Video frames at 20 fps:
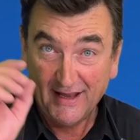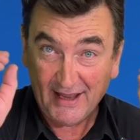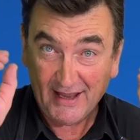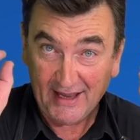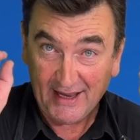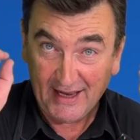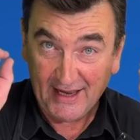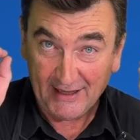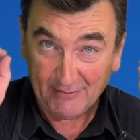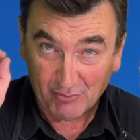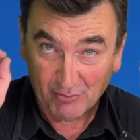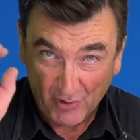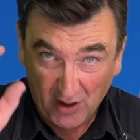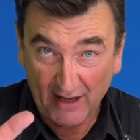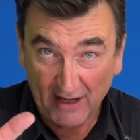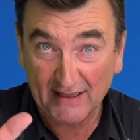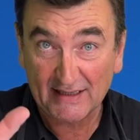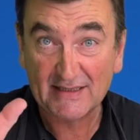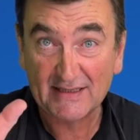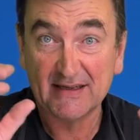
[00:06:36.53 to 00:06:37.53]
It
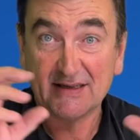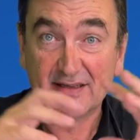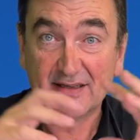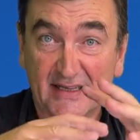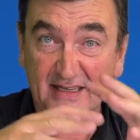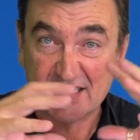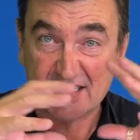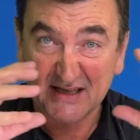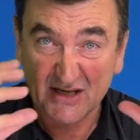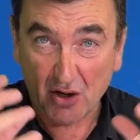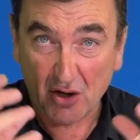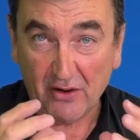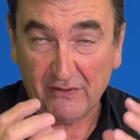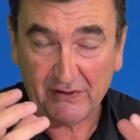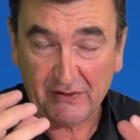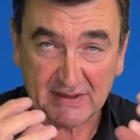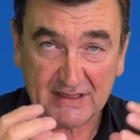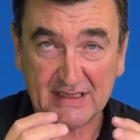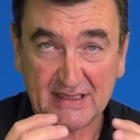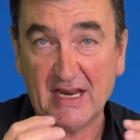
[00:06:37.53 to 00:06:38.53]
breaks the
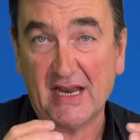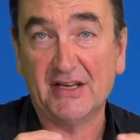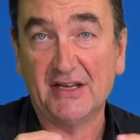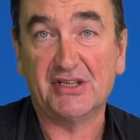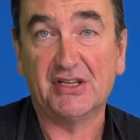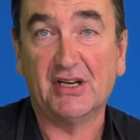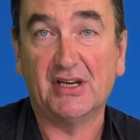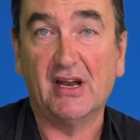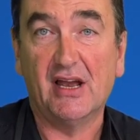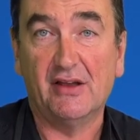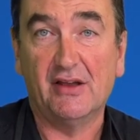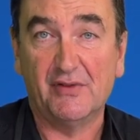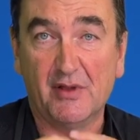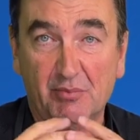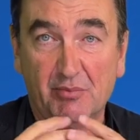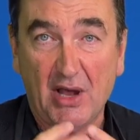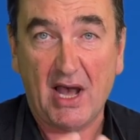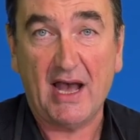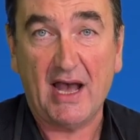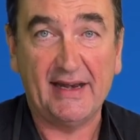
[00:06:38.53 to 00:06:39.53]
surface tension of the
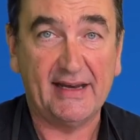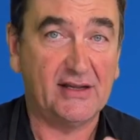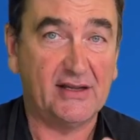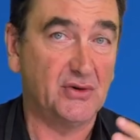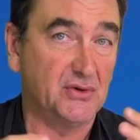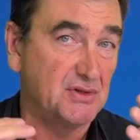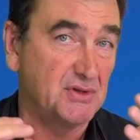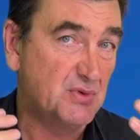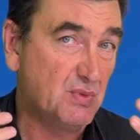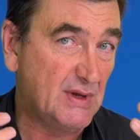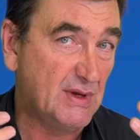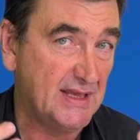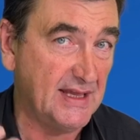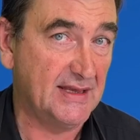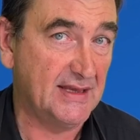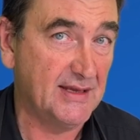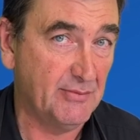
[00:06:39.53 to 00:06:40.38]
particles within the